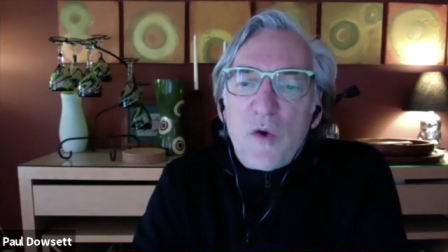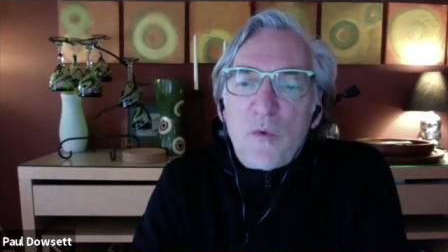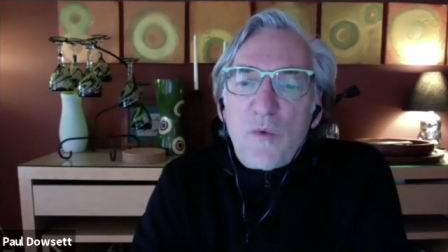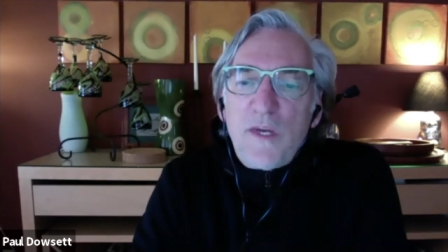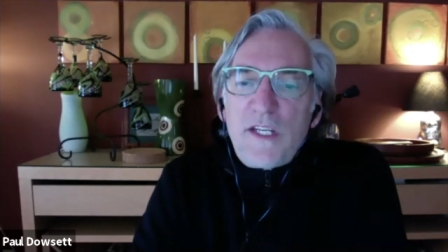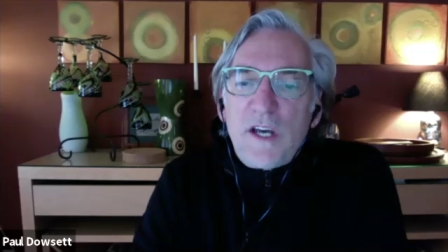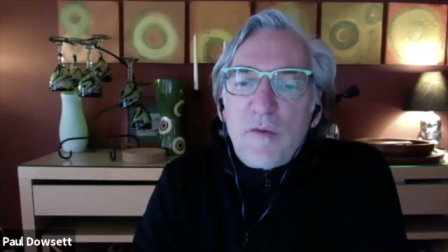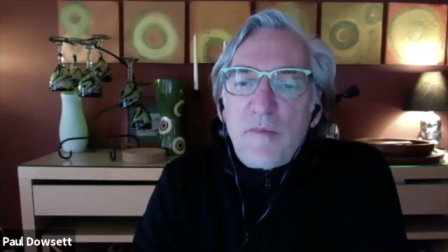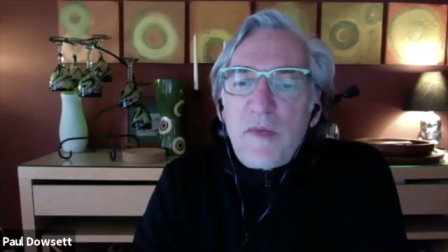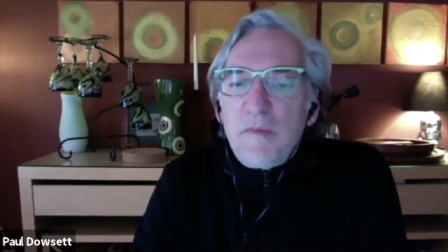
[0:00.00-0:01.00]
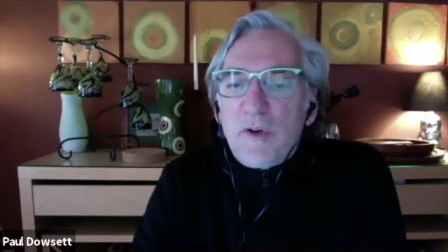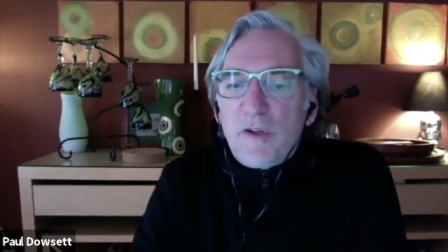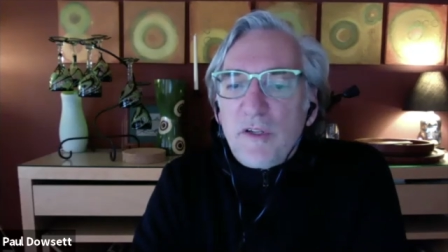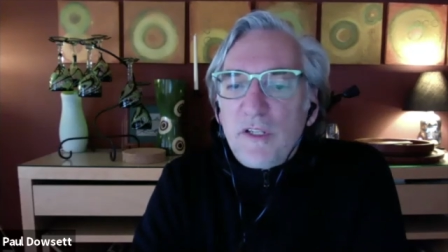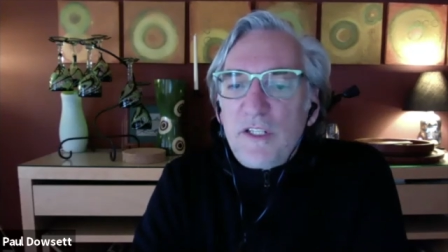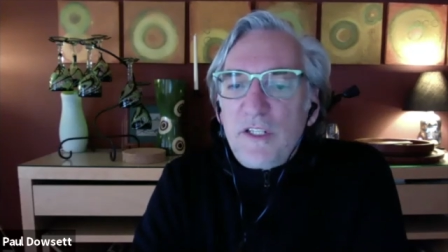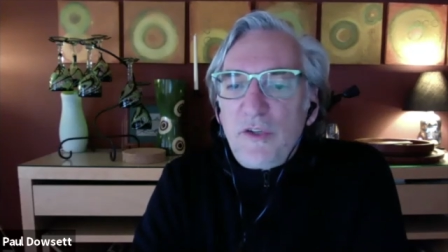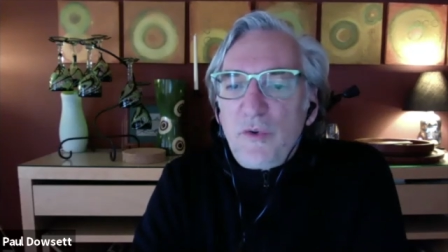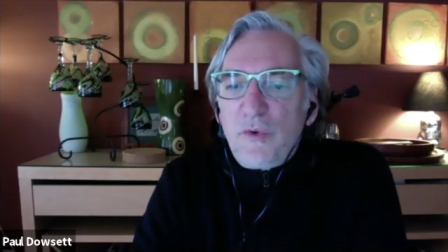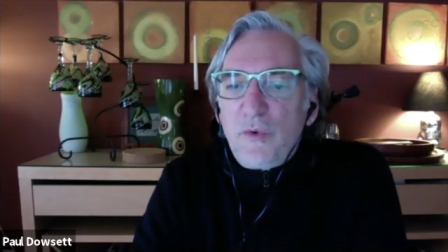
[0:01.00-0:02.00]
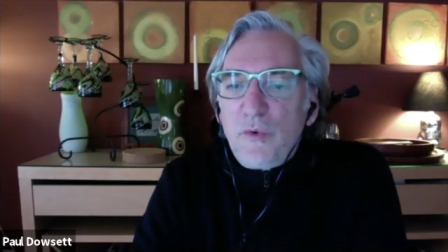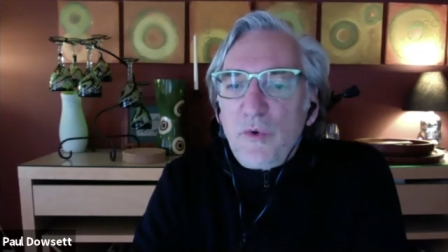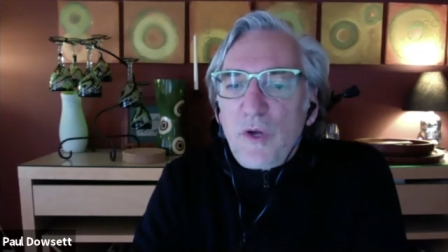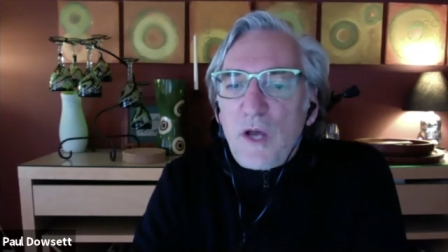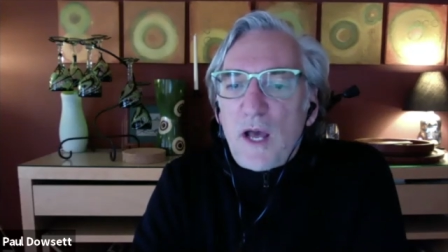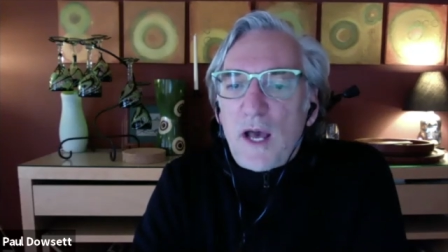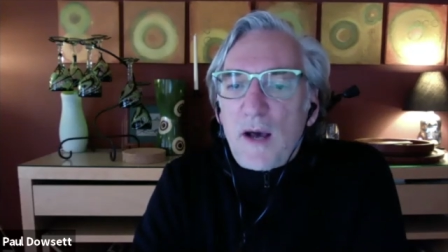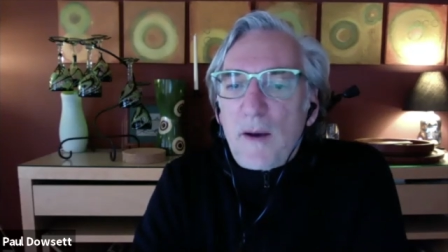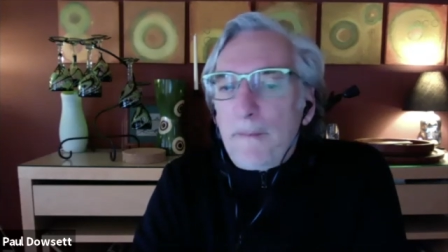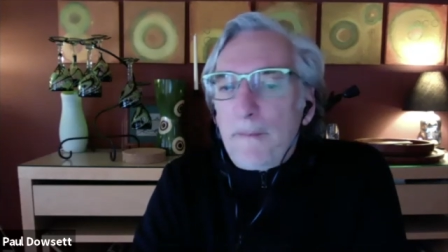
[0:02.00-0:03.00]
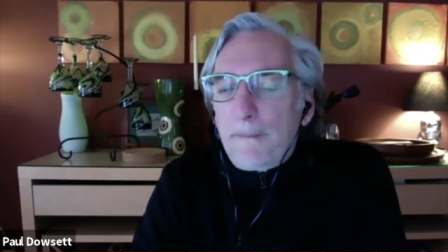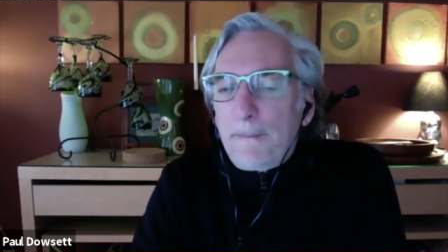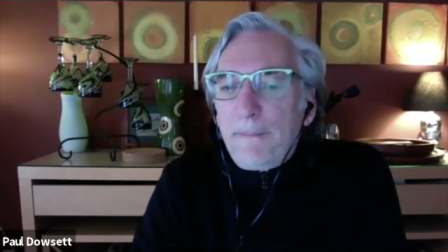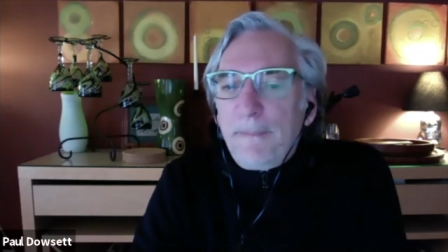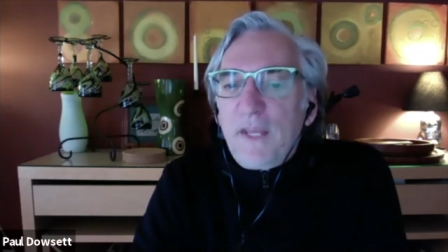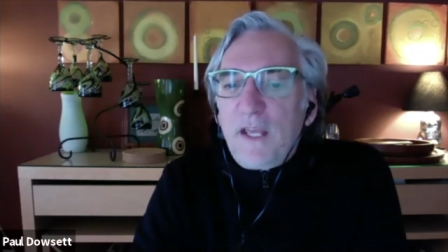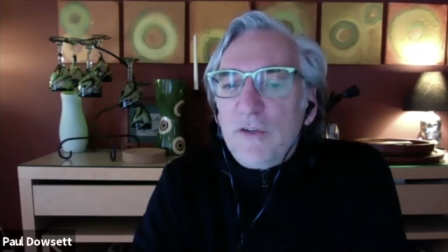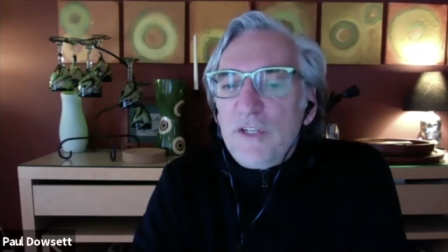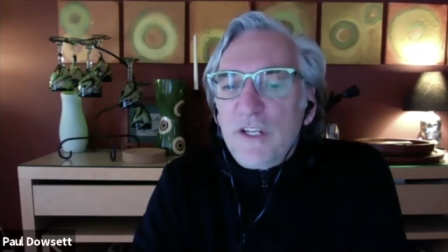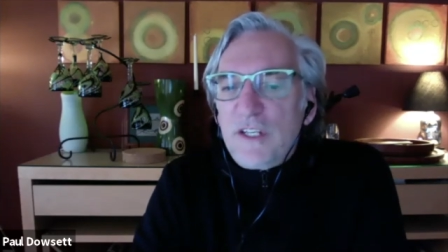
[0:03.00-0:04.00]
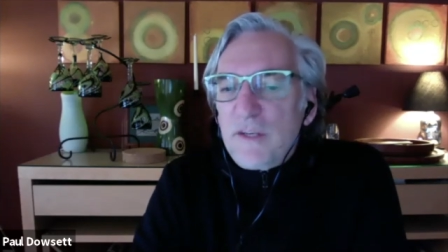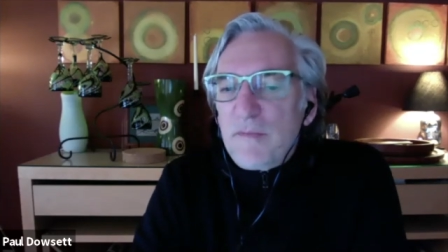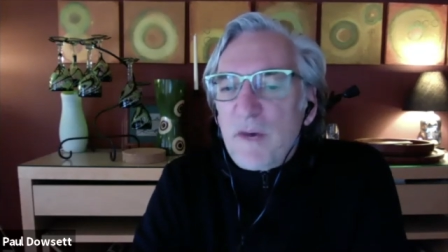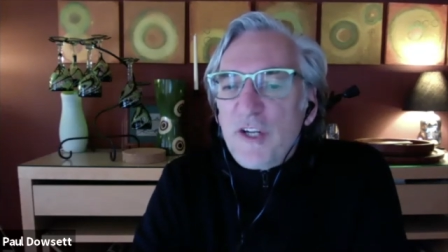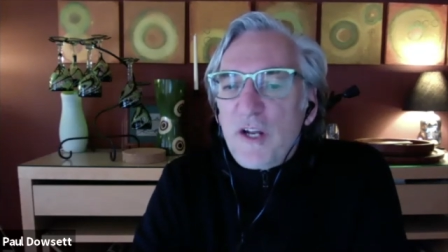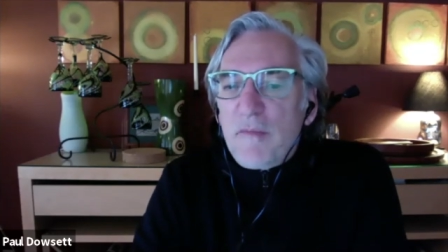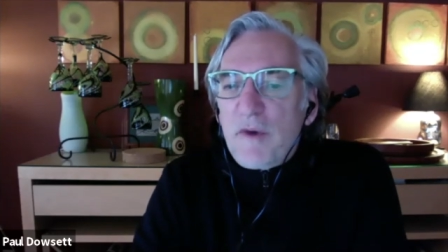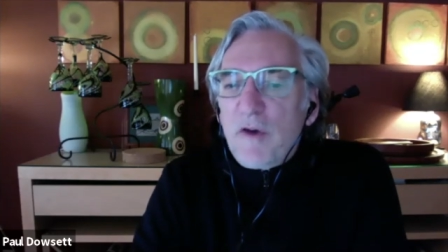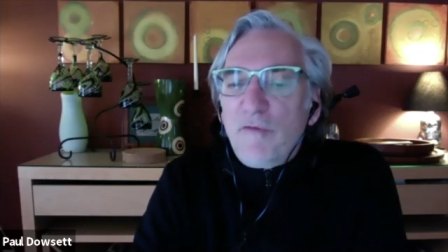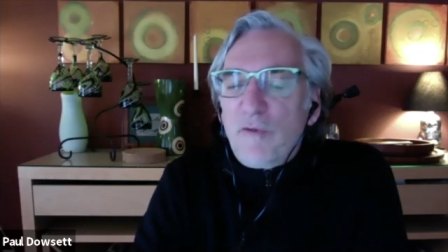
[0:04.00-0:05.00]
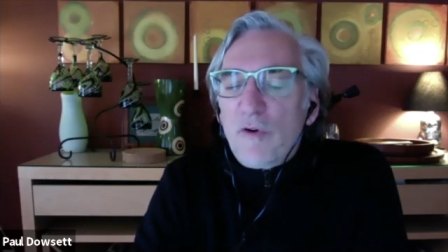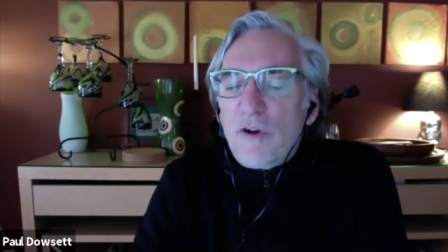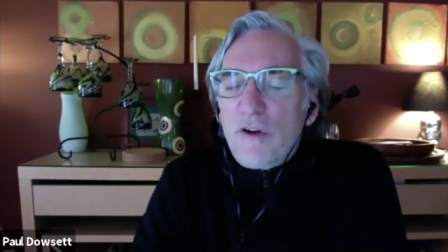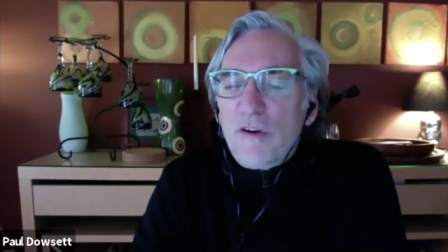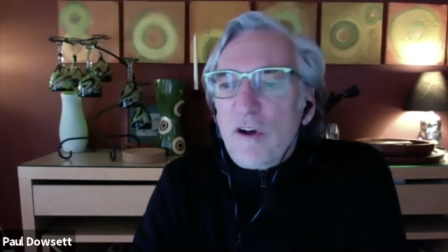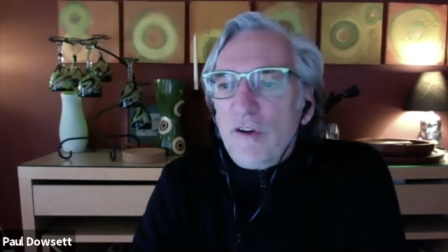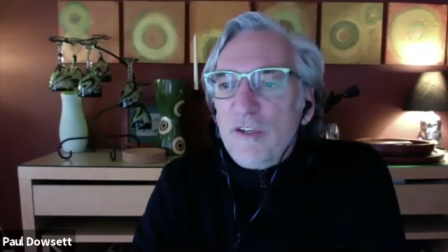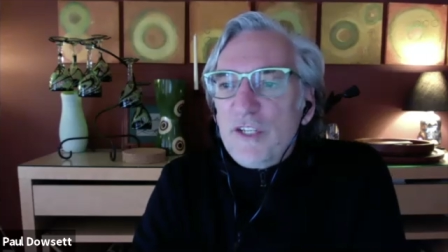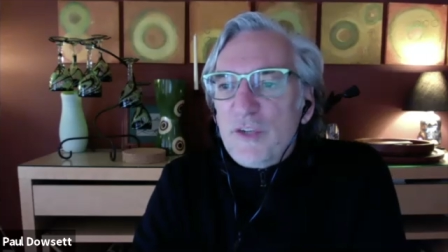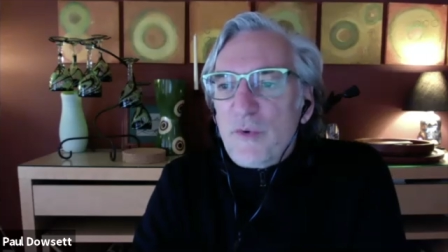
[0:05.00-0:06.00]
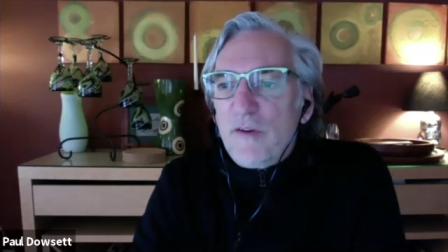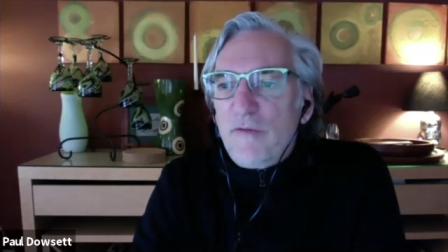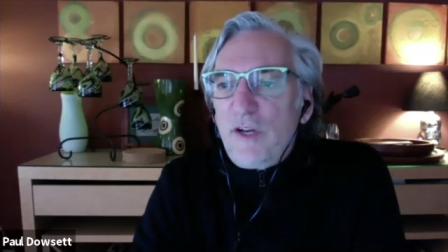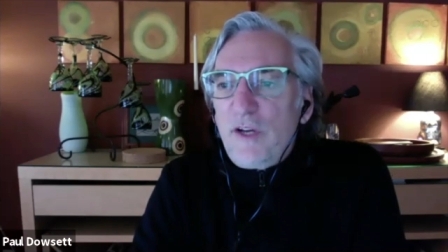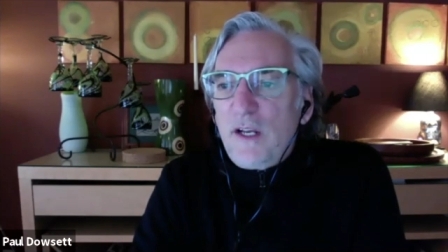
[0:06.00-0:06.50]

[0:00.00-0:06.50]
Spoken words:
We tell people to budget about $400 a square foot